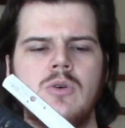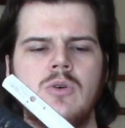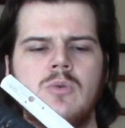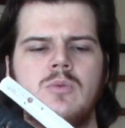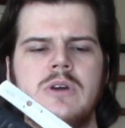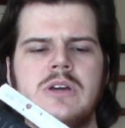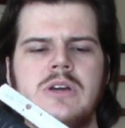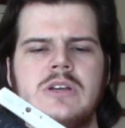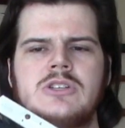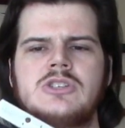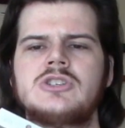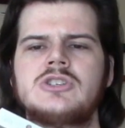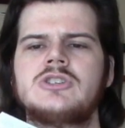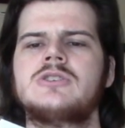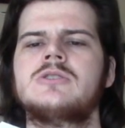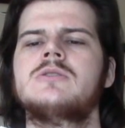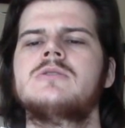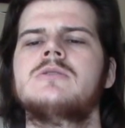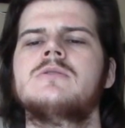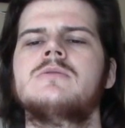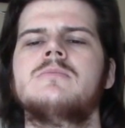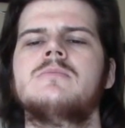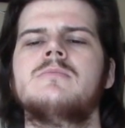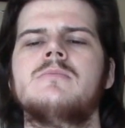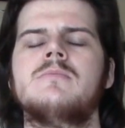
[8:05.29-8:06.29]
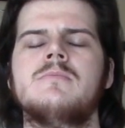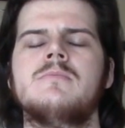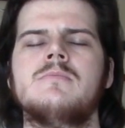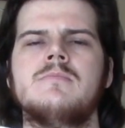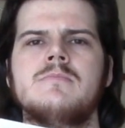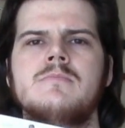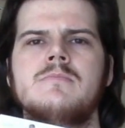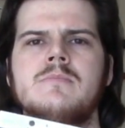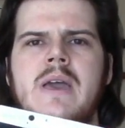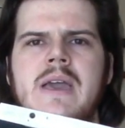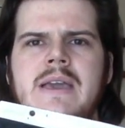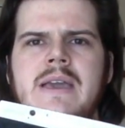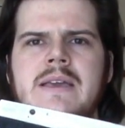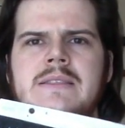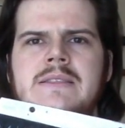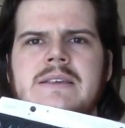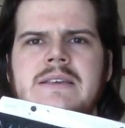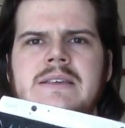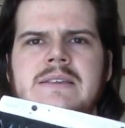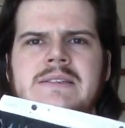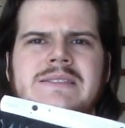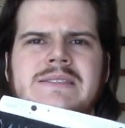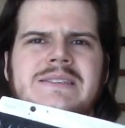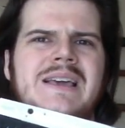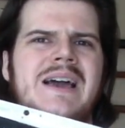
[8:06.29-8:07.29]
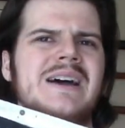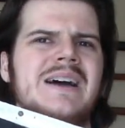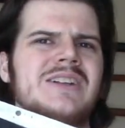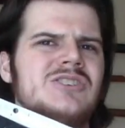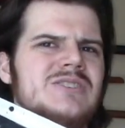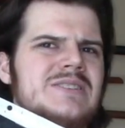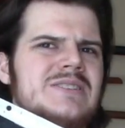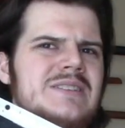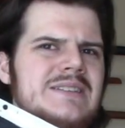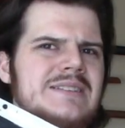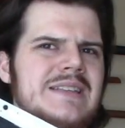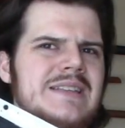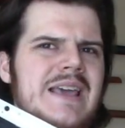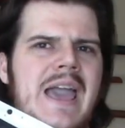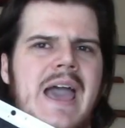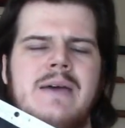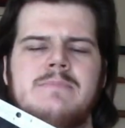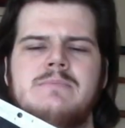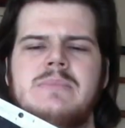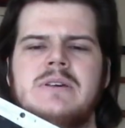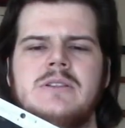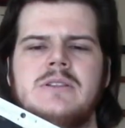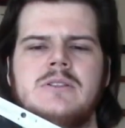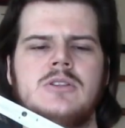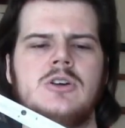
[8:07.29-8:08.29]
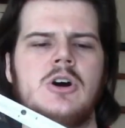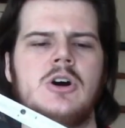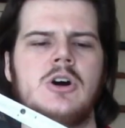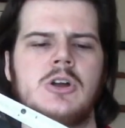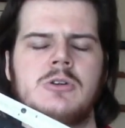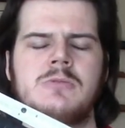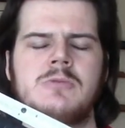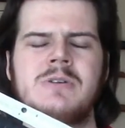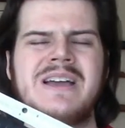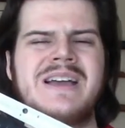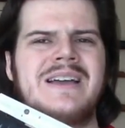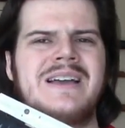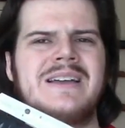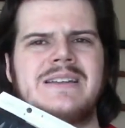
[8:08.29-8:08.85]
which made the scowl just a tad bit longer.